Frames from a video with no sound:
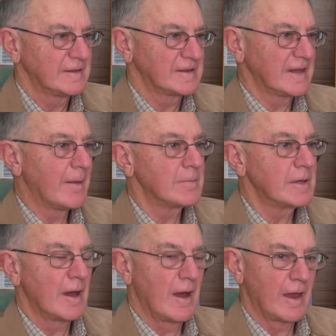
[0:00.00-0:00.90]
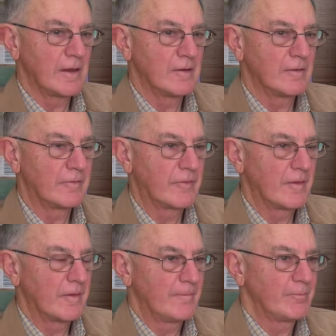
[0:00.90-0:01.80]
some kind of
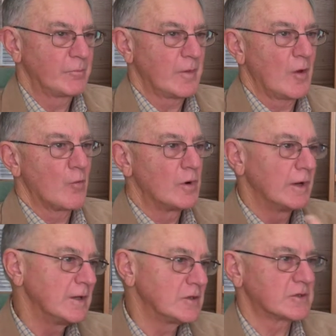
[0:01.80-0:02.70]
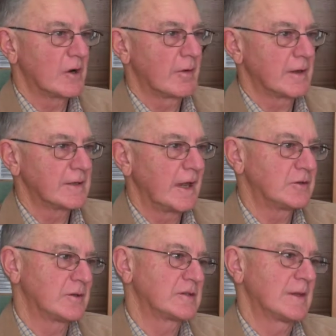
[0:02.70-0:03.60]
religious
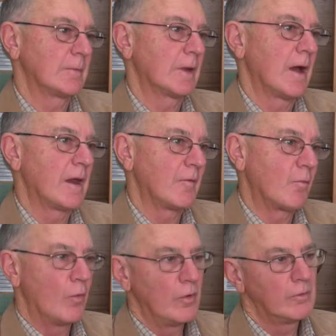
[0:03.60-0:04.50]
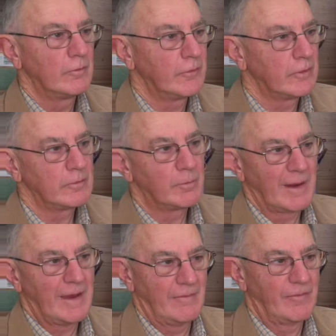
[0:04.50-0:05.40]
orientation, some kind of worldview
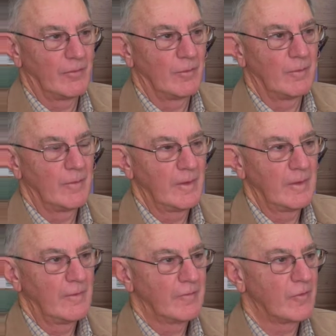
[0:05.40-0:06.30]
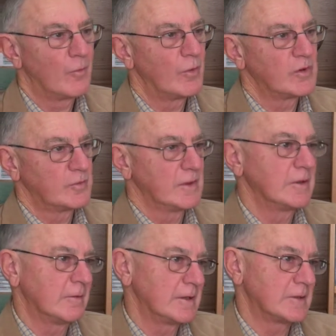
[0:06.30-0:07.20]
platform from which we
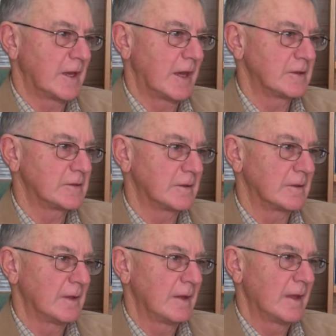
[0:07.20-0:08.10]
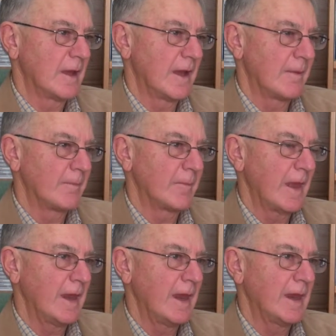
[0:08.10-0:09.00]
do education.
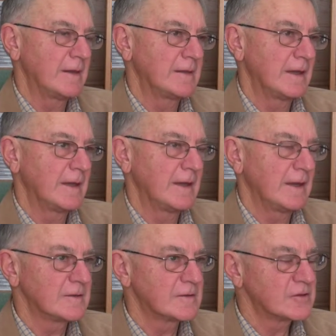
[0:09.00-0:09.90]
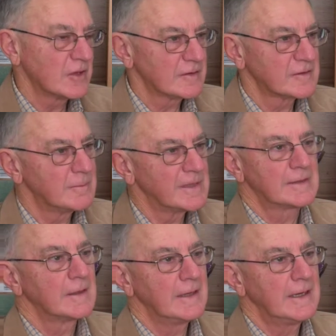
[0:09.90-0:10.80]
And it's just
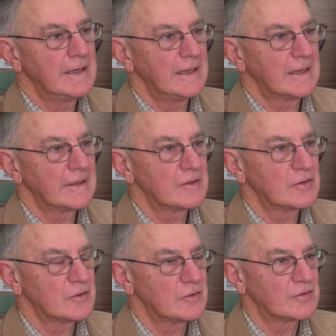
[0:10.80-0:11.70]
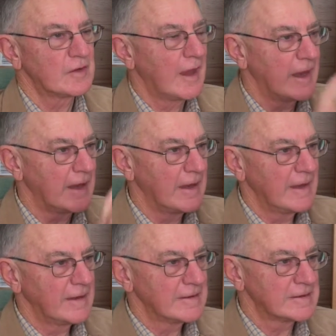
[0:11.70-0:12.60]
misleading to say,
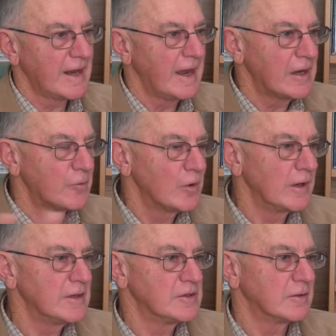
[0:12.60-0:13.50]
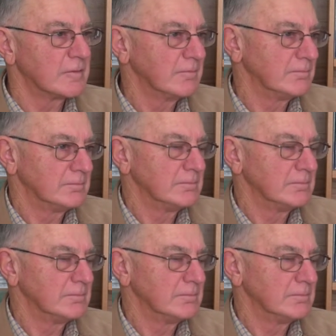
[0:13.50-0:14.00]
take religion,